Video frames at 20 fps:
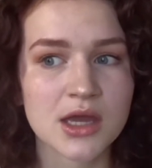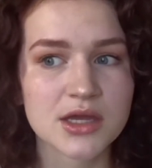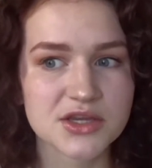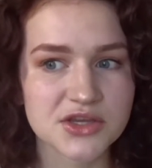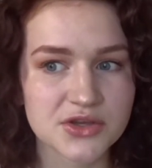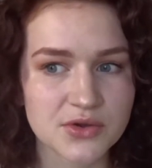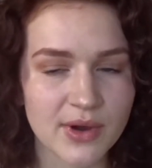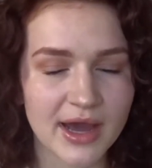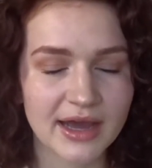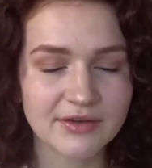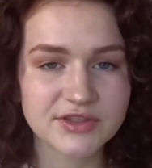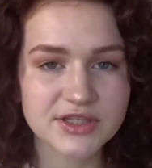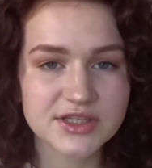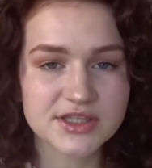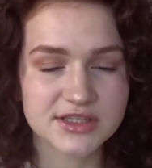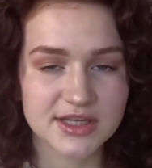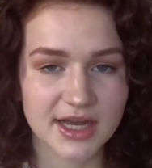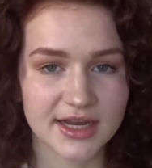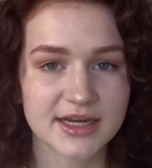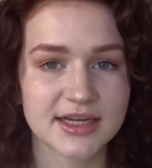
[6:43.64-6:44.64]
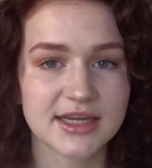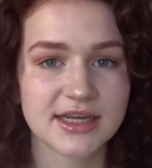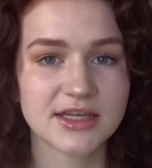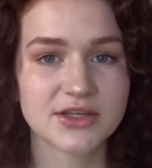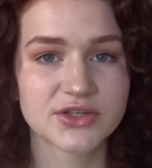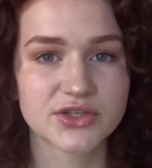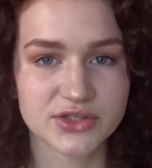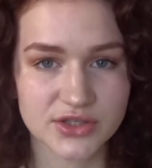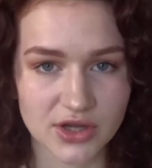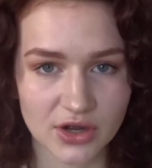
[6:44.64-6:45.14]
you have to
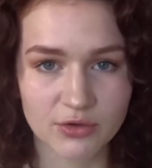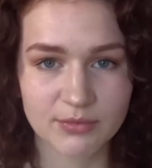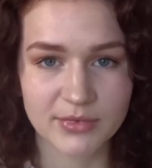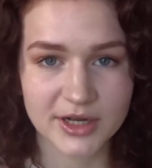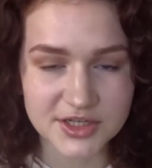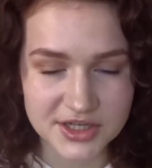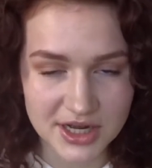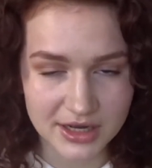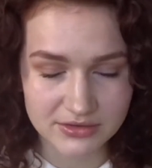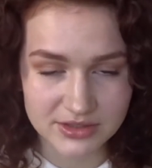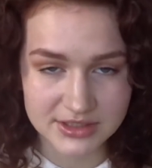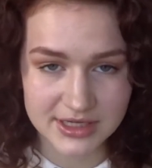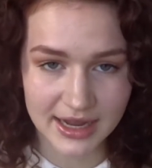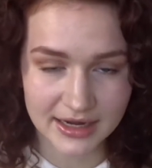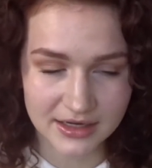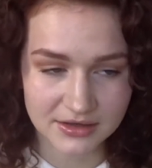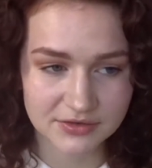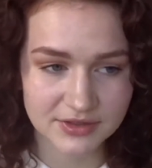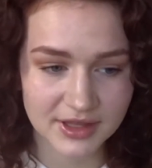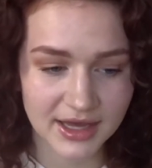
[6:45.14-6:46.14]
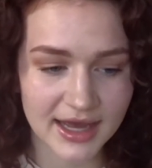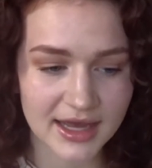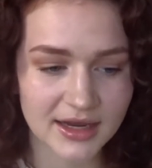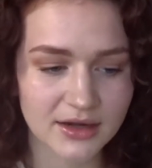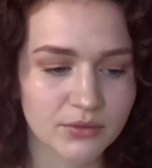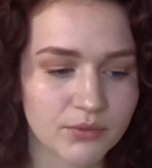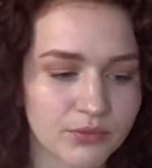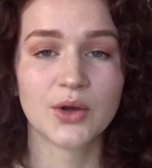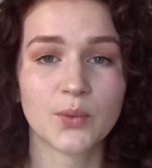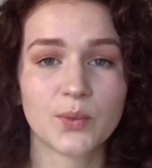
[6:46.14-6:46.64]
study so much outside of
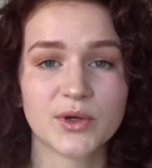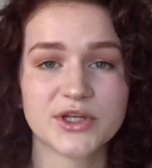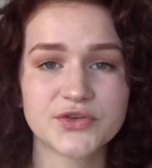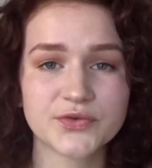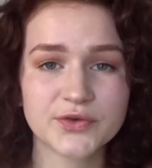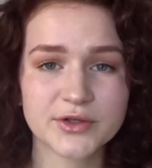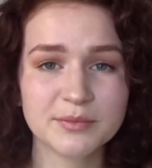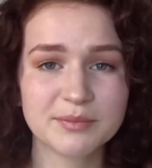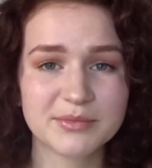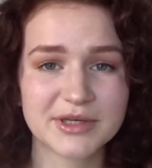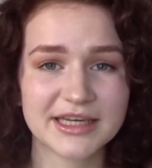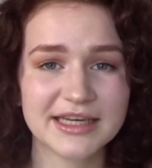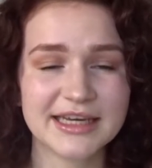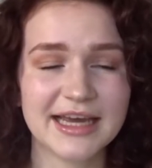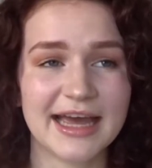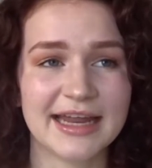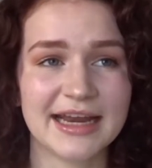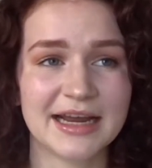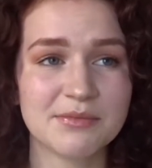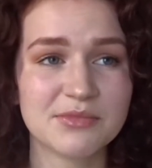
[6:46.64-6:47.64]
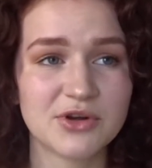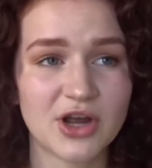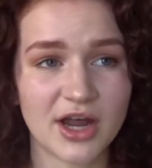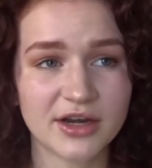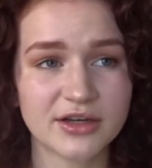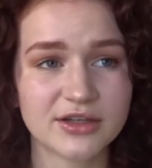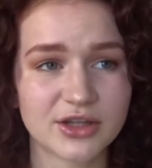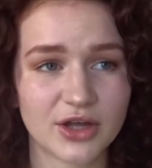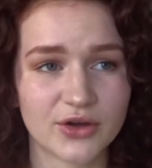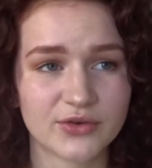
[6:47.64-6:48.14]
that, which for me, and I'm
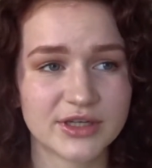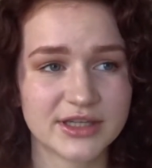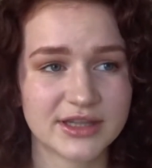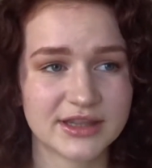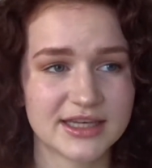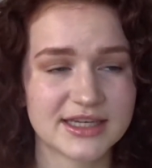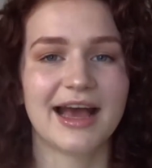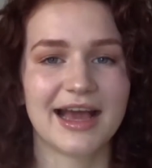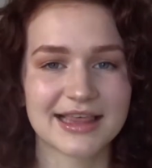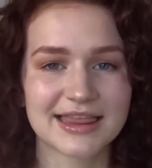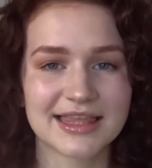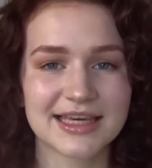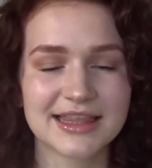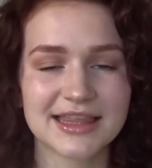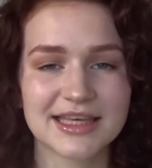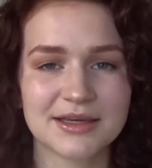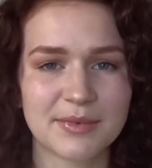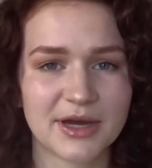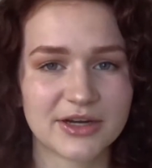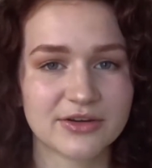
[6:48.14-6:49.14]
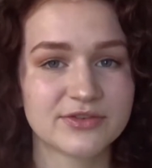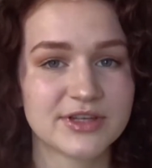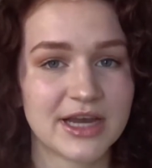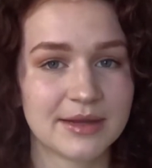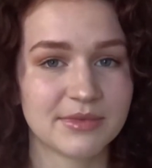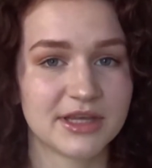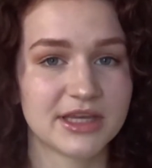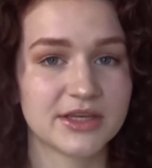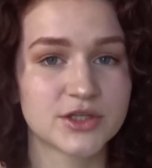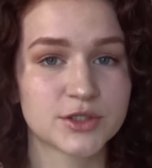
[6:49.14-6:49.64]
not alone in this, I think the amount of
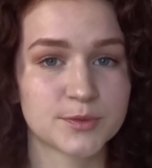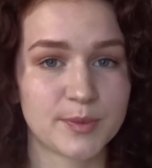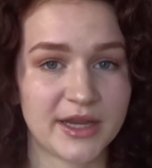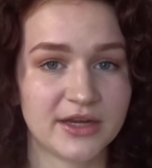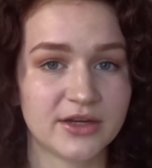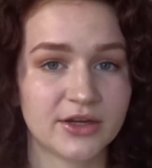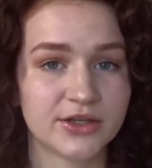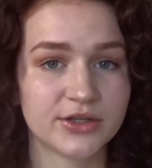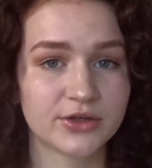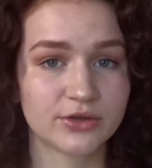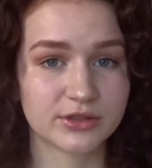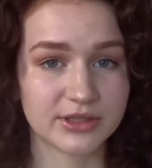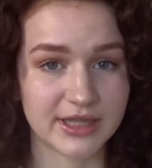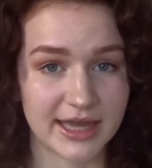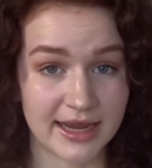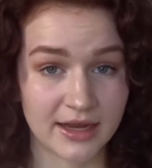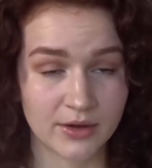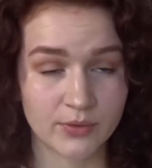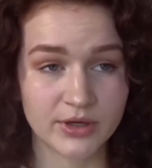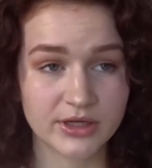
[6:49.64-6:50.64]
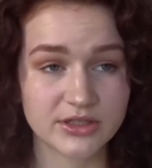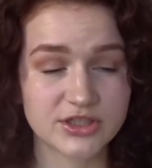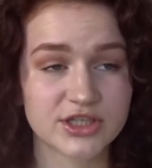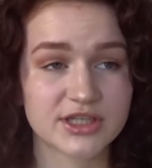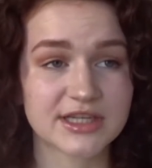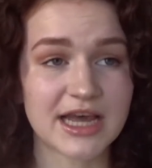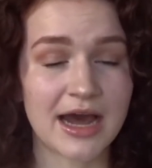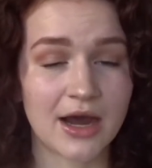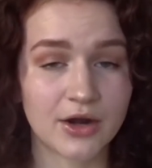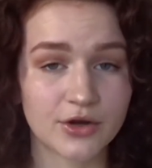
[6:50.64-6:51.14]
time that you spend on your language
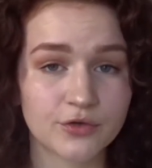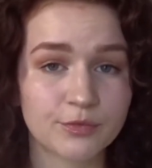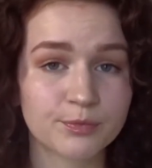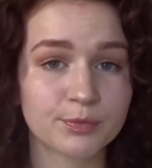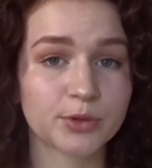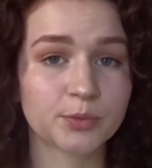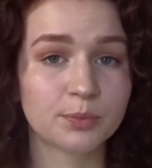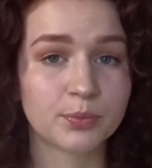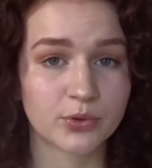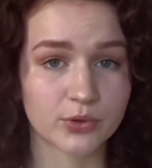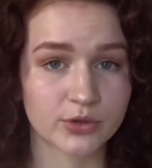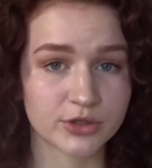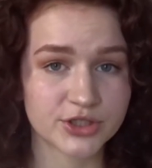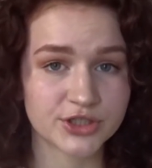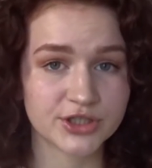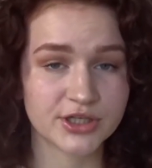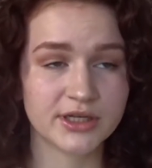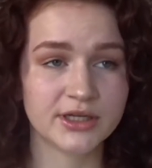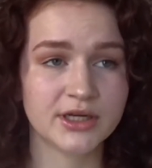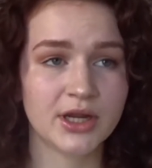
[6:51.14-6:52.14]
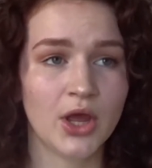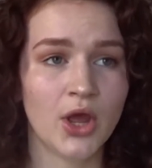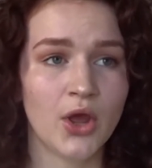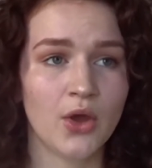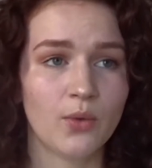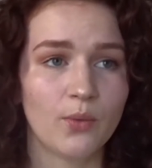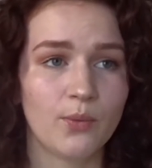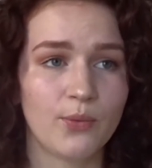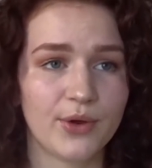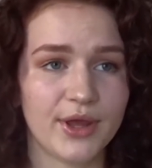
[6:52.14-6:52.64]
is out of proportion
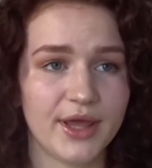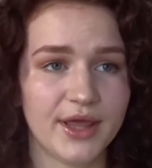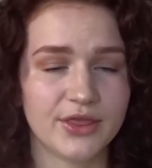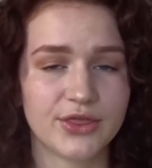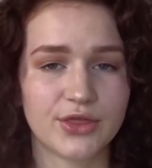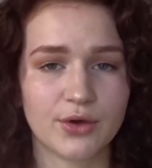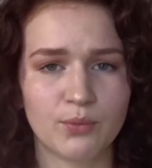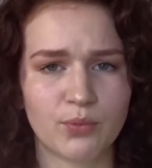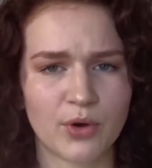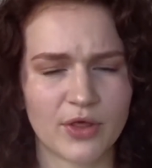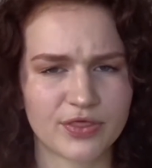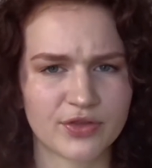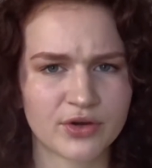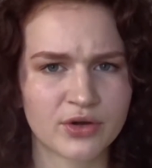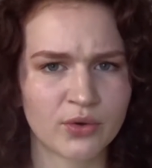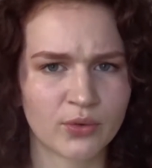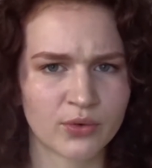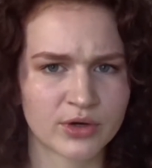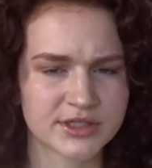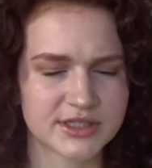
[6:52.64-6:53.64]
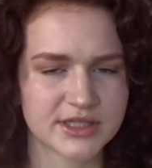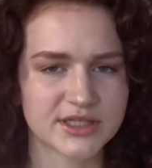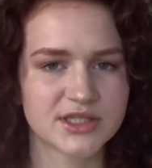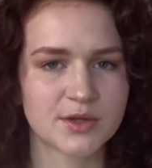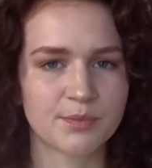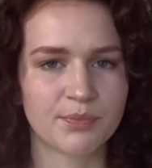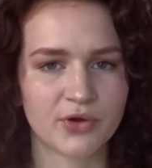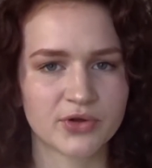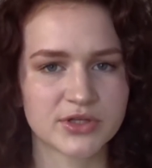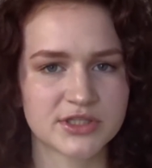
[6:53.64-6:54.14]
with what the course is
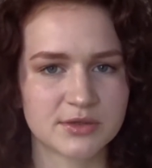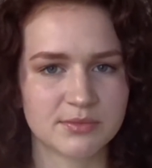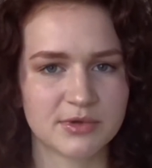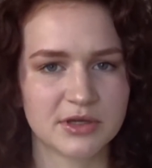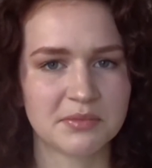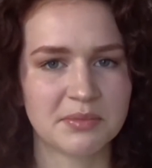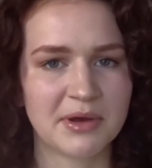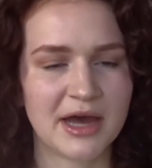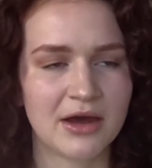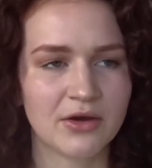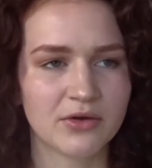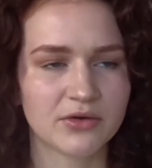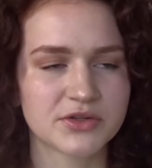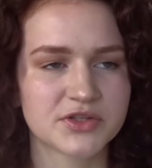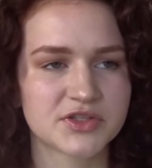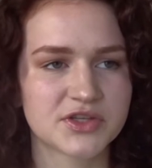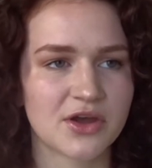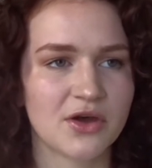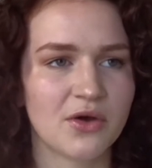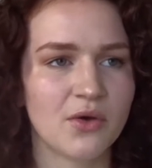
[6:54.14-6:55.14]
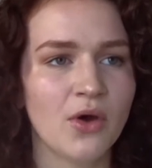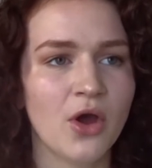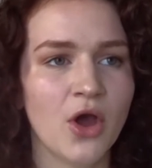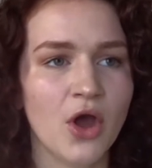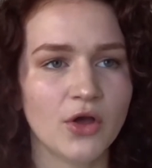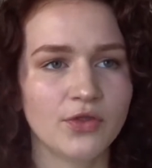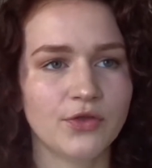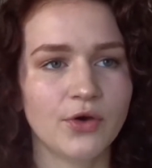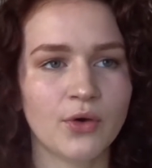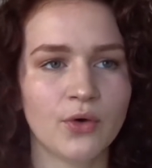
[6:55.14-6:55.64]
supposed to be about. So
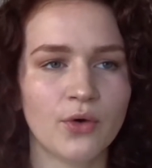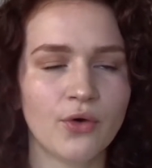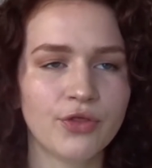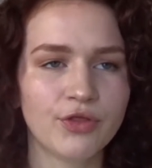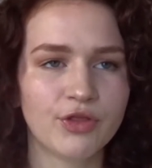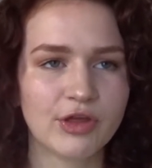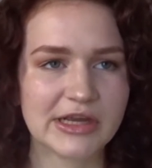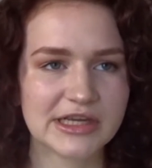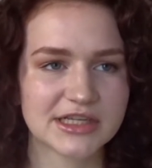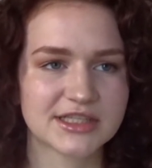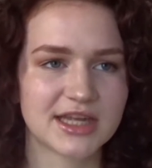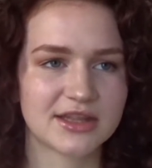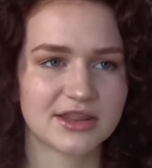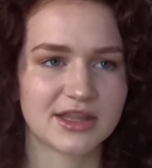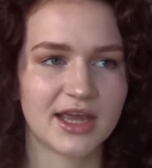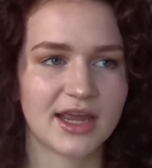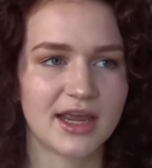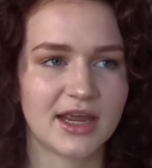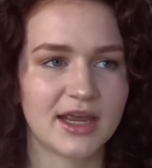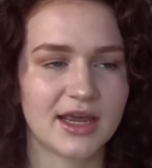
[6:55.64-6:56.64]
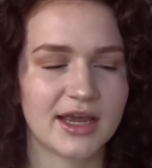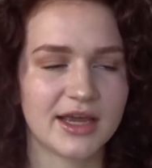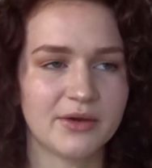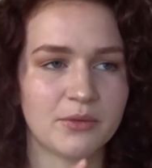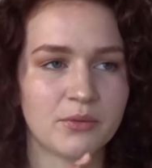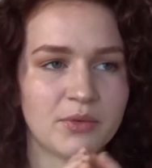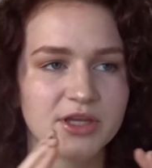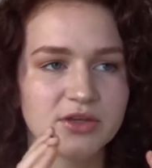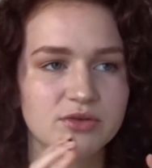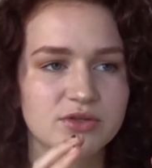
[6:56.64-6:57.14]
the whole thing is that they,
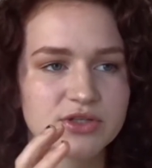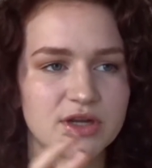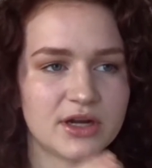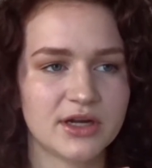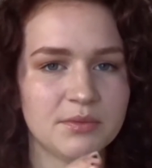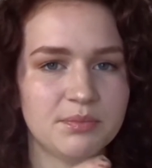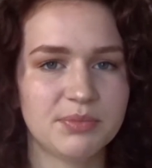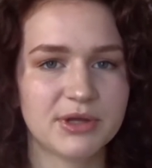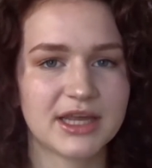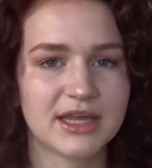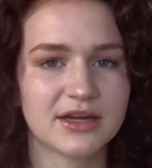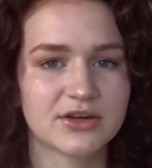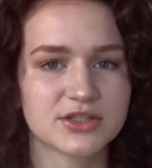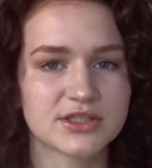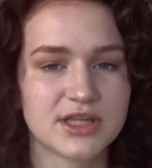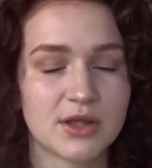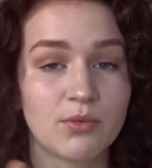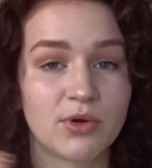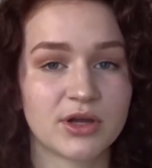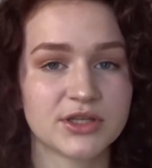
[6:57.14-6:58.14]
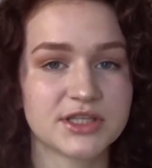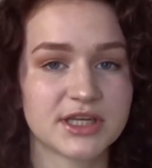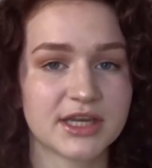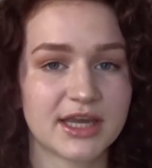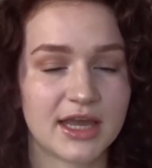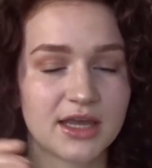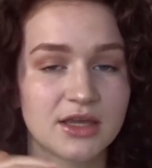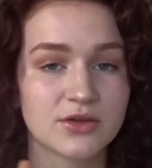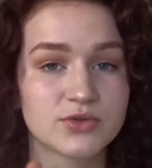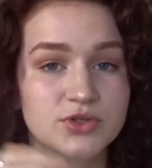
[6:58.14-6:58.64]
when you start at beginners, they want to
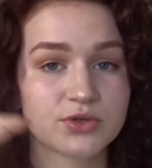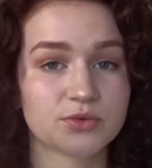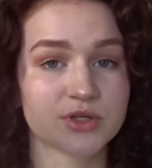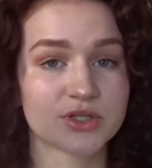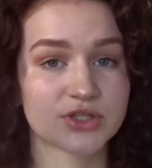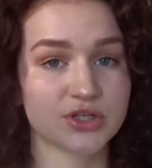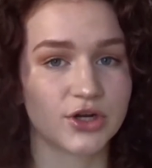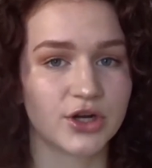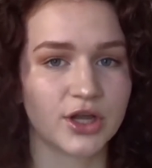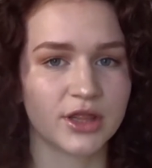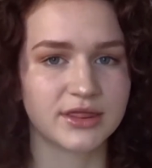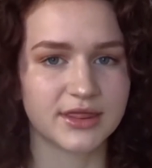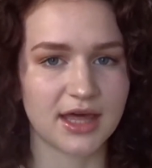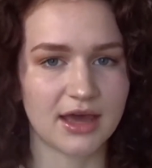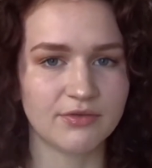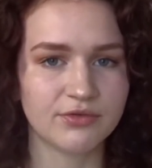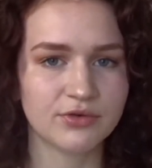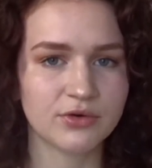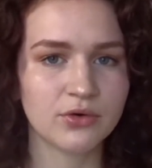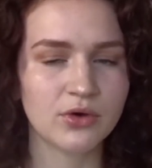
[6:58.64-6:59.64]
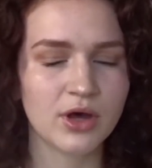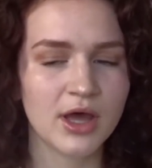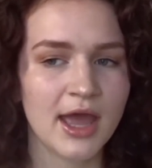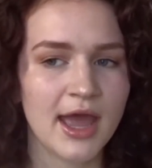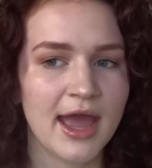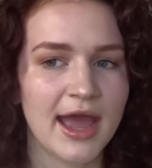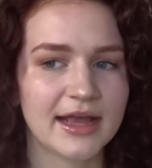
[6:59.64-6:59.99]
get you to a certain level.